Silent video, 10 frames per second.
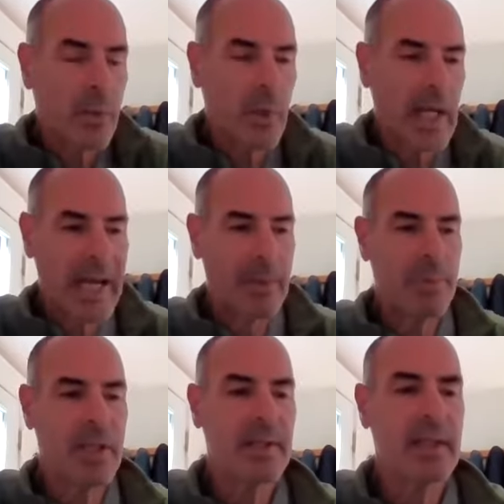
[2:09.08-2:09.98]
what
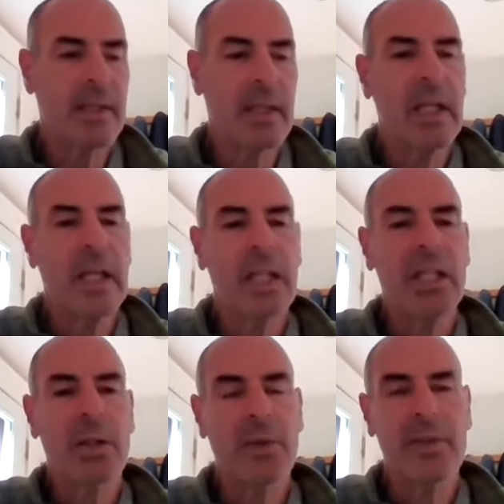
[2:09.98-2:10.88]
happens is that,
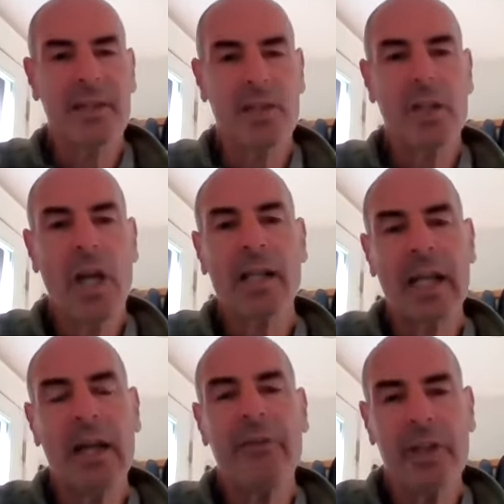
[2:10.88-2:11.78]
not
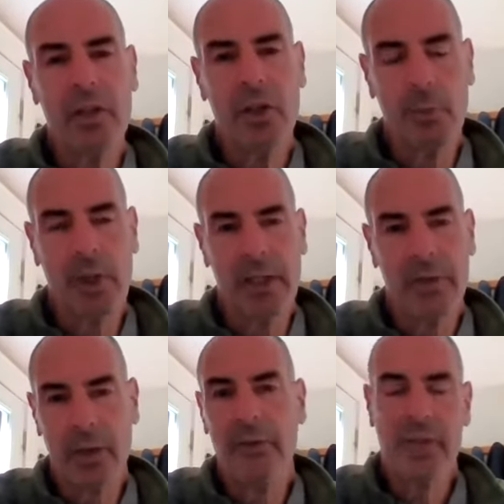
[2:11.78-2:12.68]
every
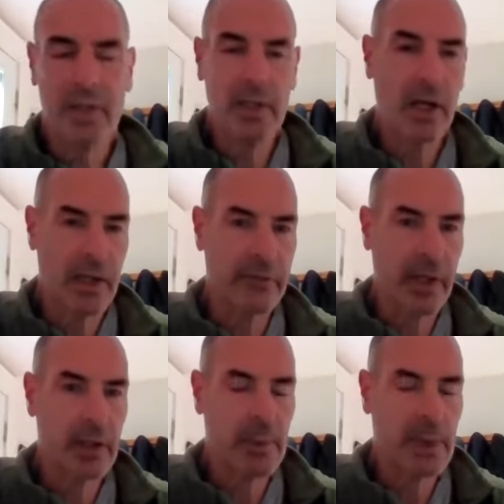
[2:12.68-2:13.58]
accumulation, obviously not
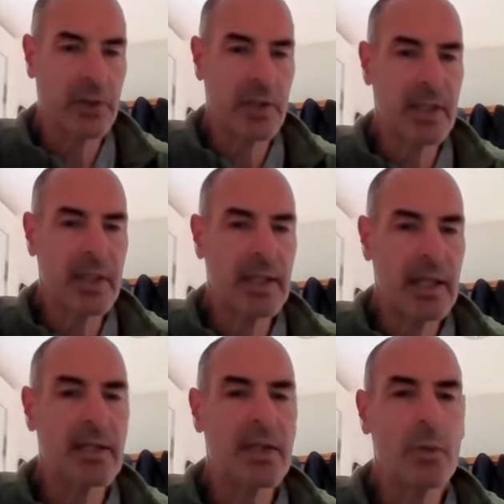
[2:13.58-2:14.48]
every accumulation is a
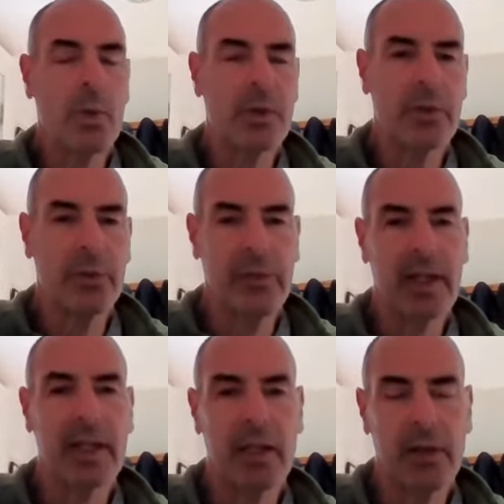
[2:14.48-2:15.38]
cyst. So what you
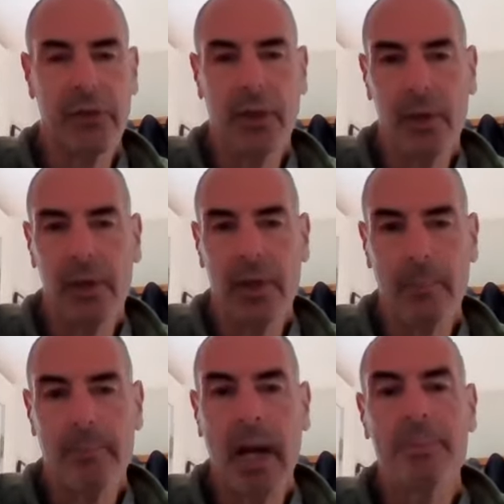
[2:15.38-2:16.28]
feel
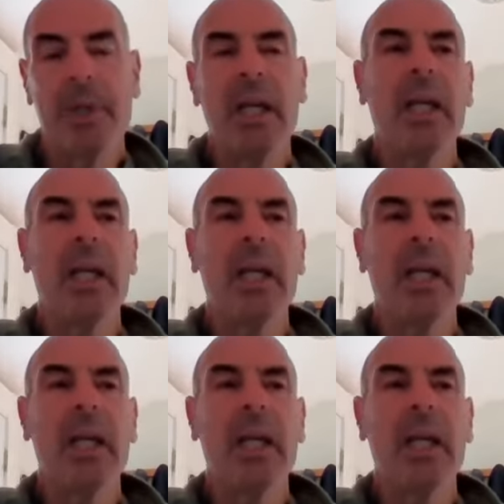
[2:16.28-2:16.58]
a bump.